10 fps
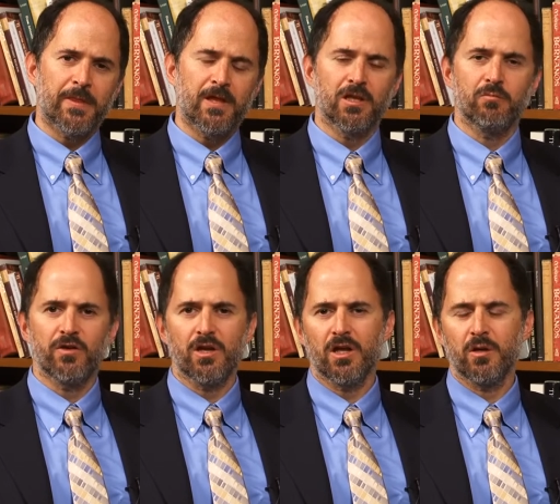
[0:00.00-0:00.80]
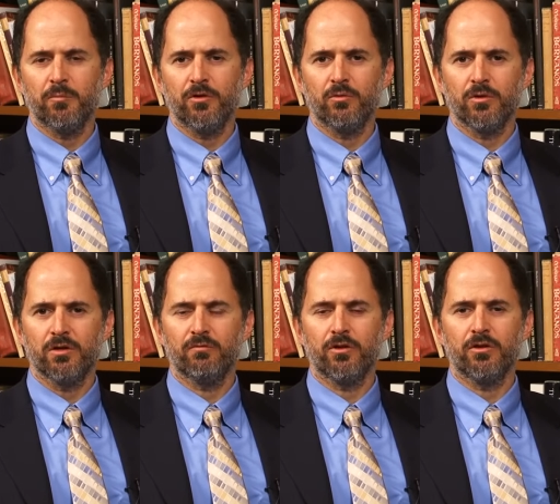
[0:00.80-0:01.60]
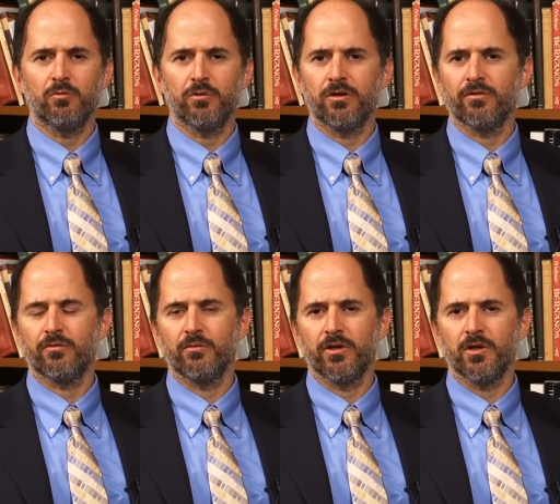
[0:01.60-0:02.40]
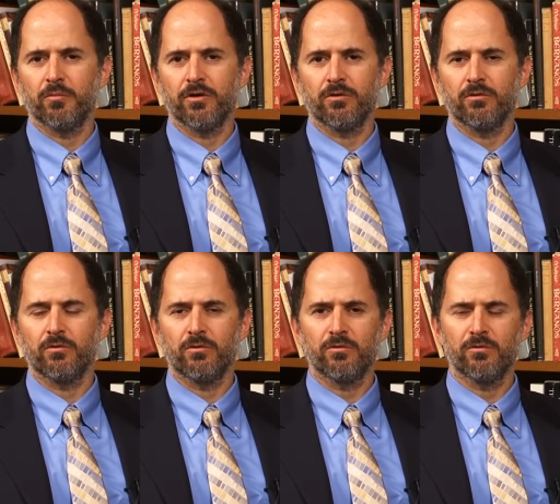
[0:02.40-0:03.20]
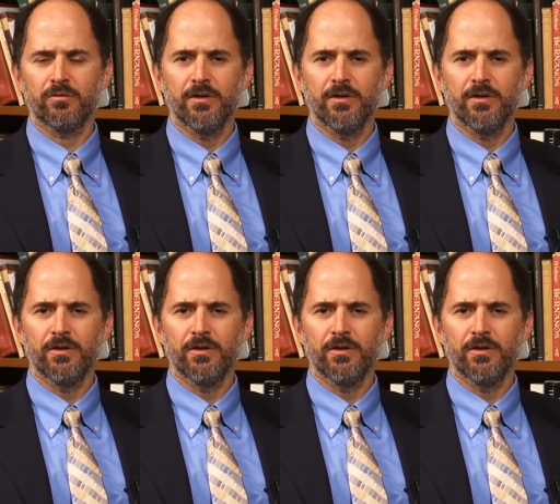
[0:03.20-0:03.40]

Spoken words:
and I'm very happy to have here with us today Patrick O'Connell.